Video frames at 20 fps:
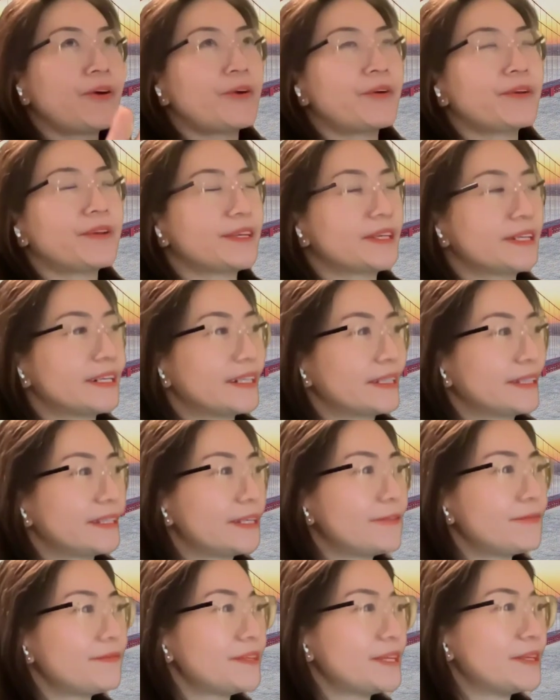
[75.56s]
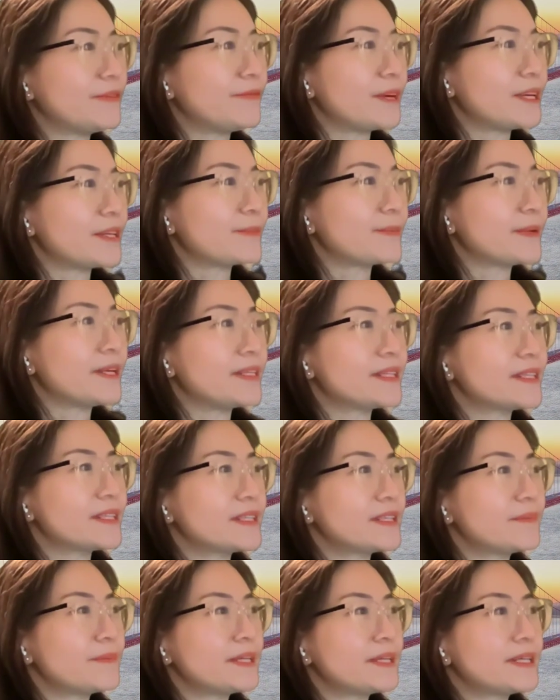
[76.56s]
Alternative investments
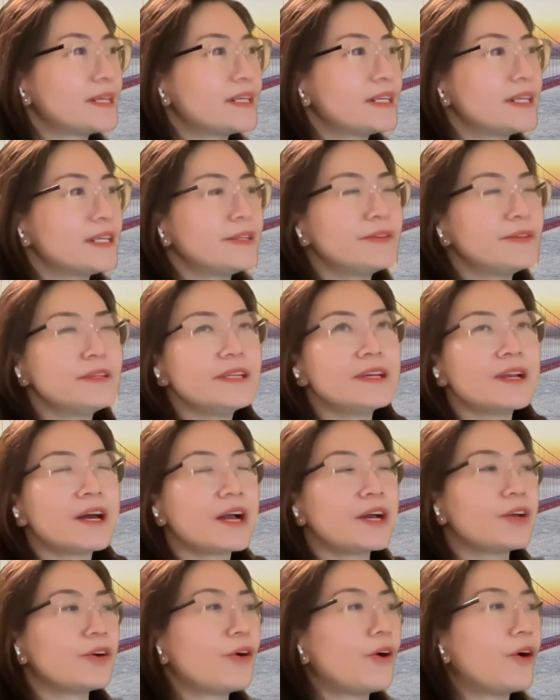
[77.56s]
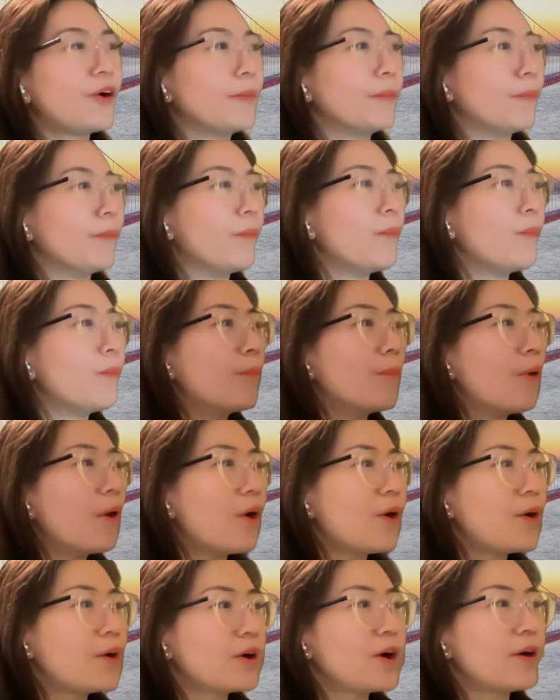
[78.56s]
typically rely on
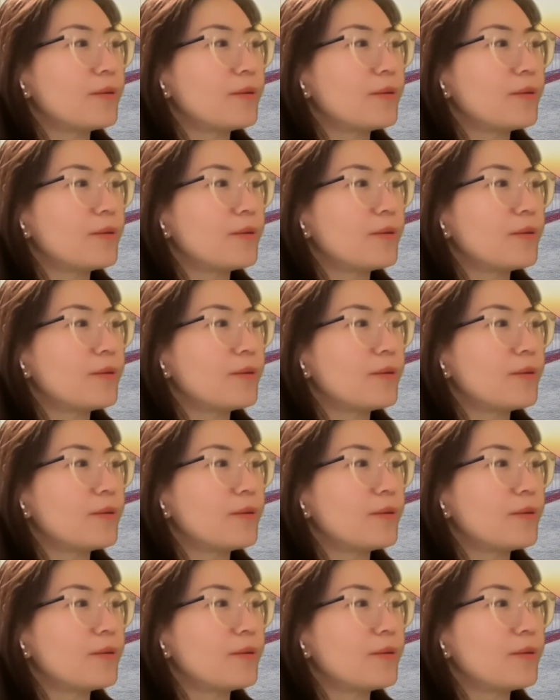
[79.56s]
more